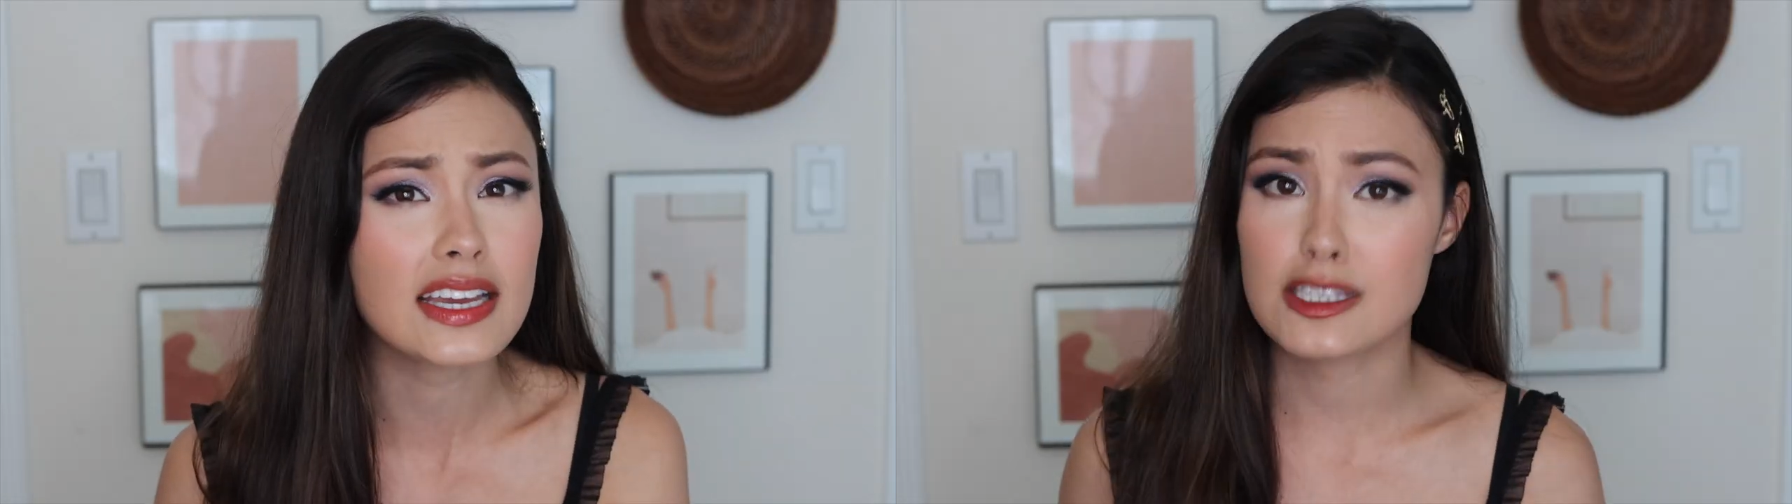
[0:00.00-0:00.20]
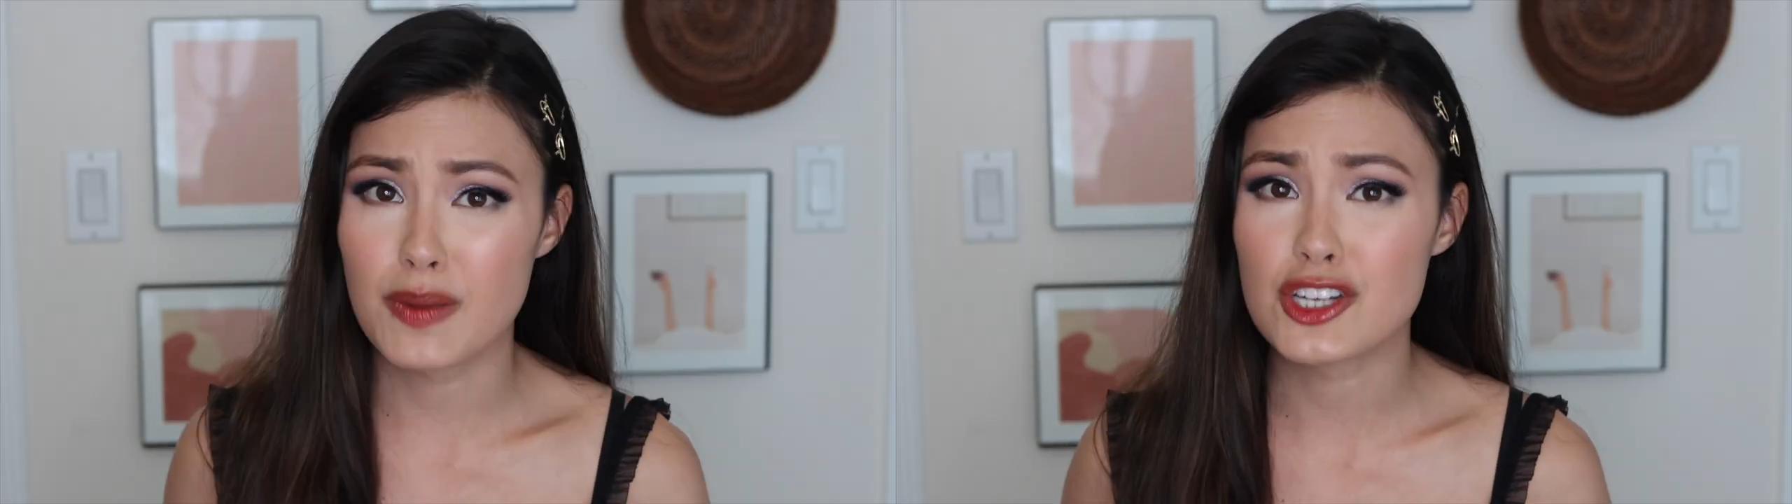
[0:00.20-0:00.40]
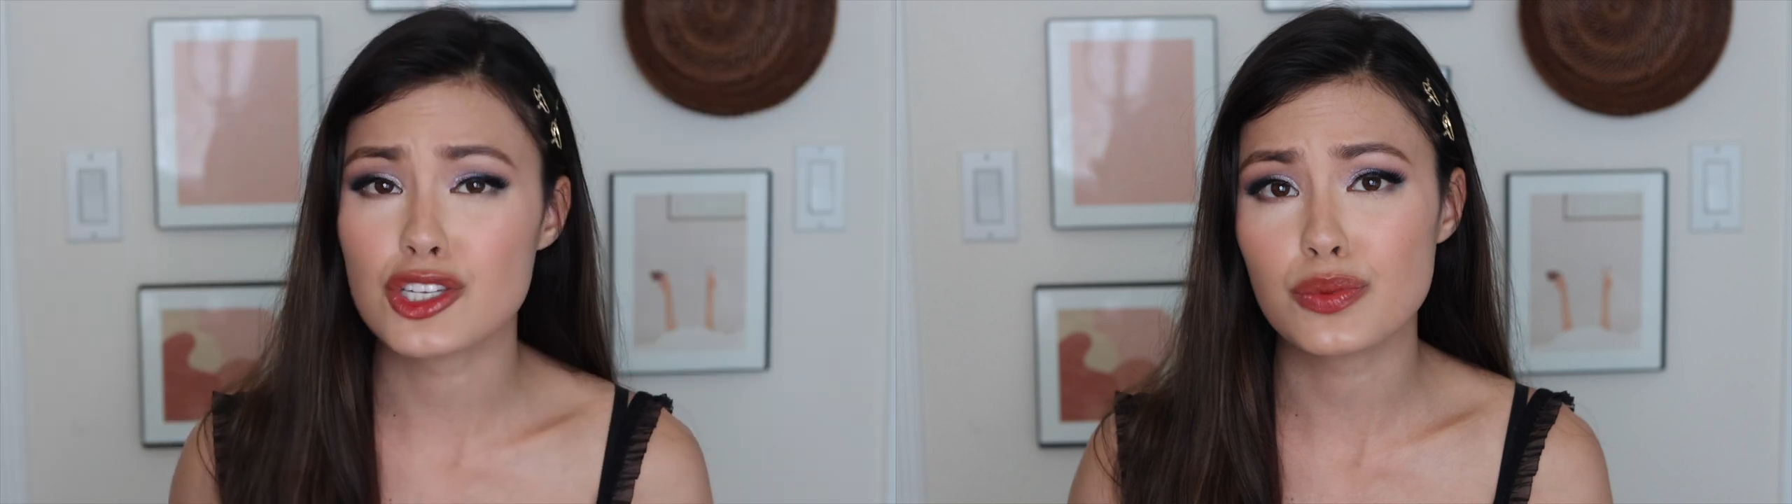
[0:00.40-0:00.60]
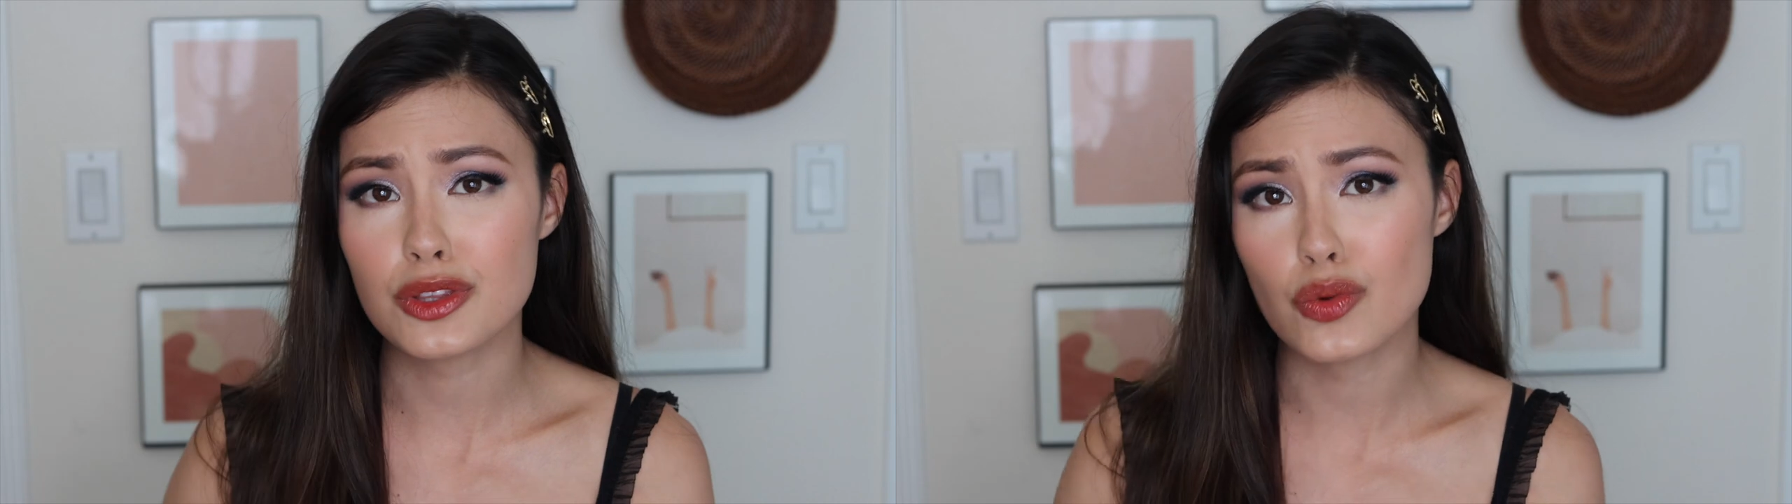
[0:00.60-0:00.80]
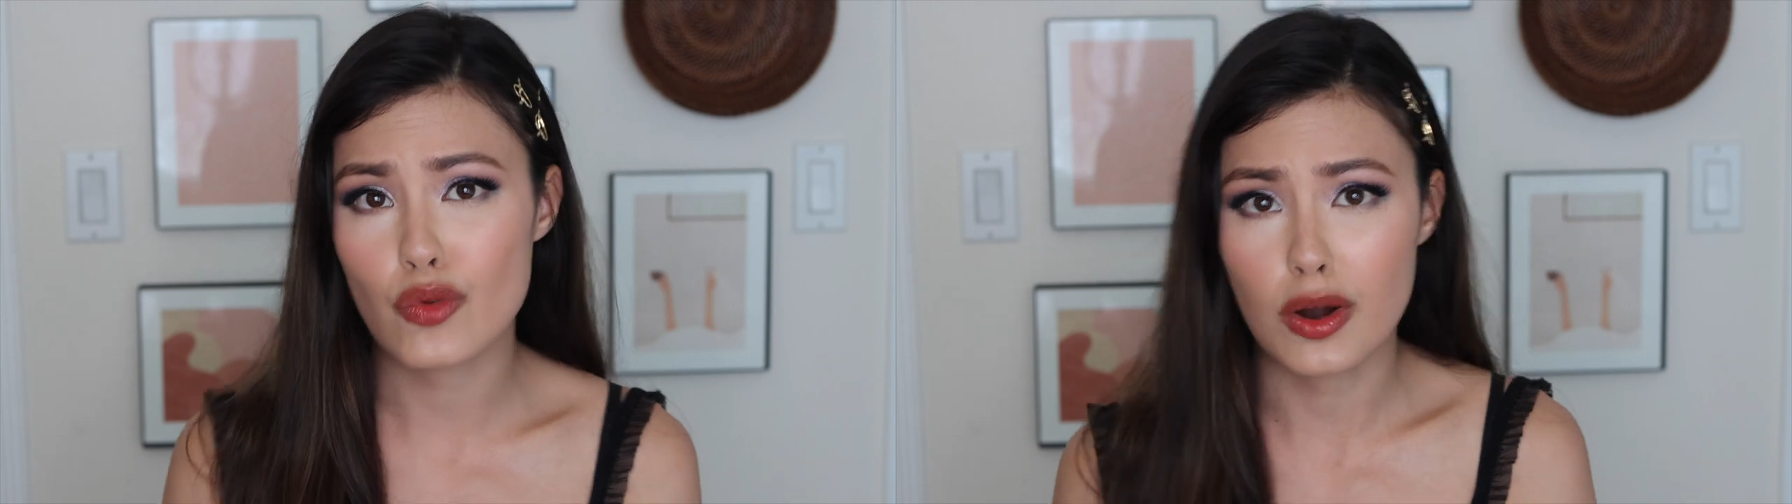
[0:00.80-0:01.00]
especially with
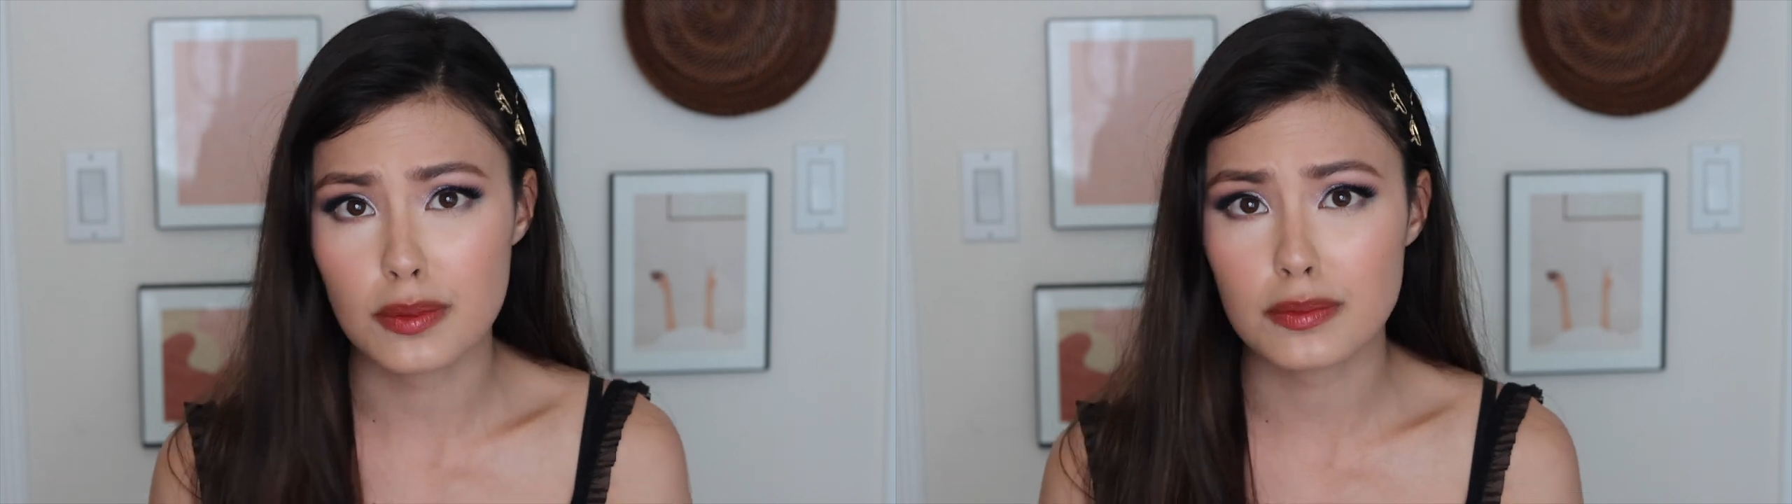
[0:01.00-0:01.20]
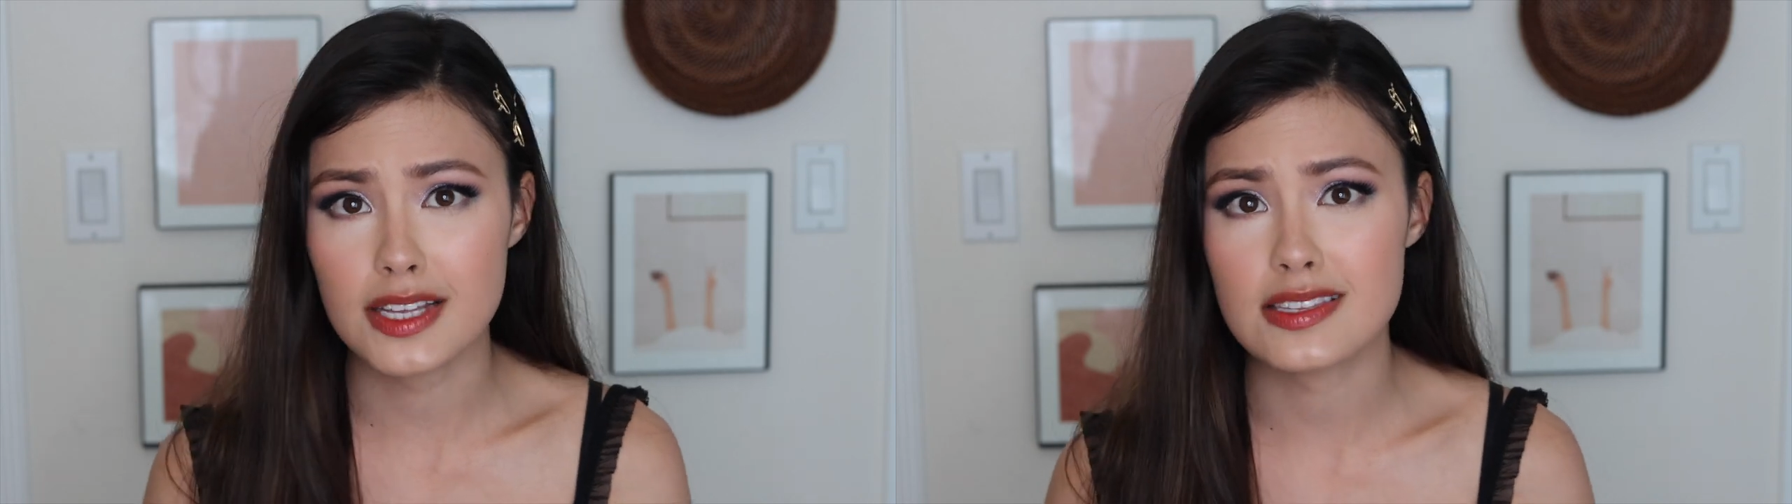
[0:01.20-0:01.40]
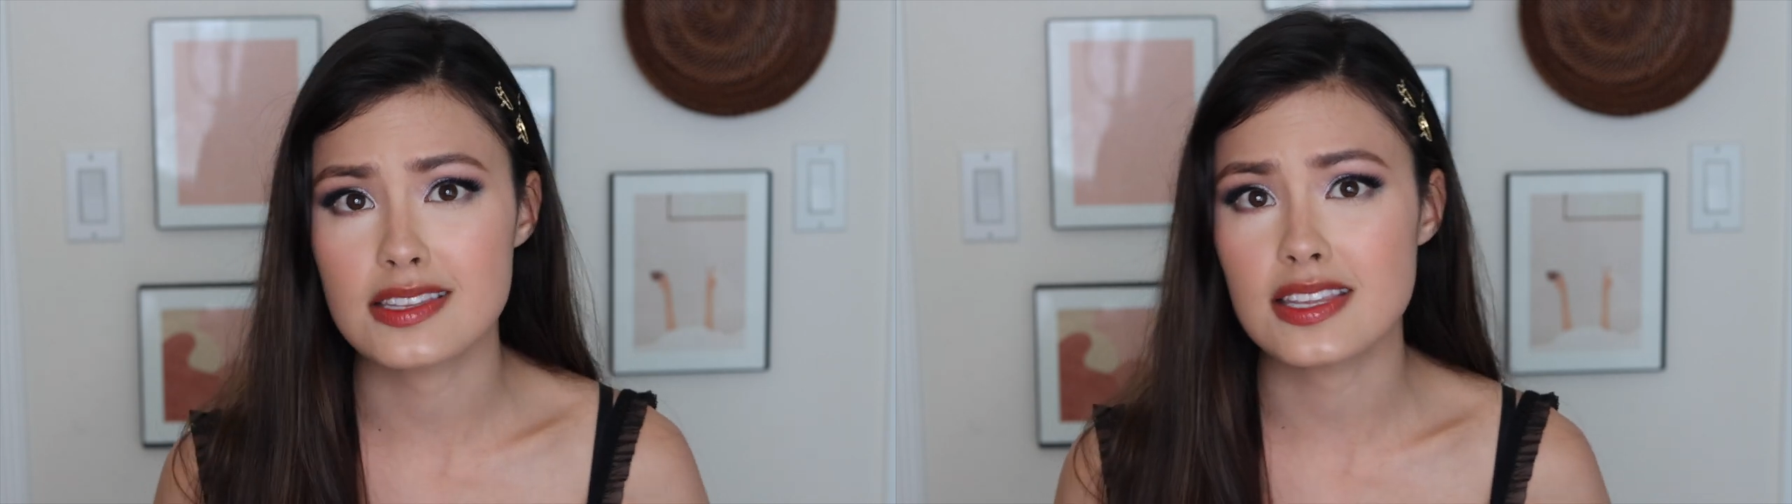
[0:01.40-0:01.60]
the warmer months,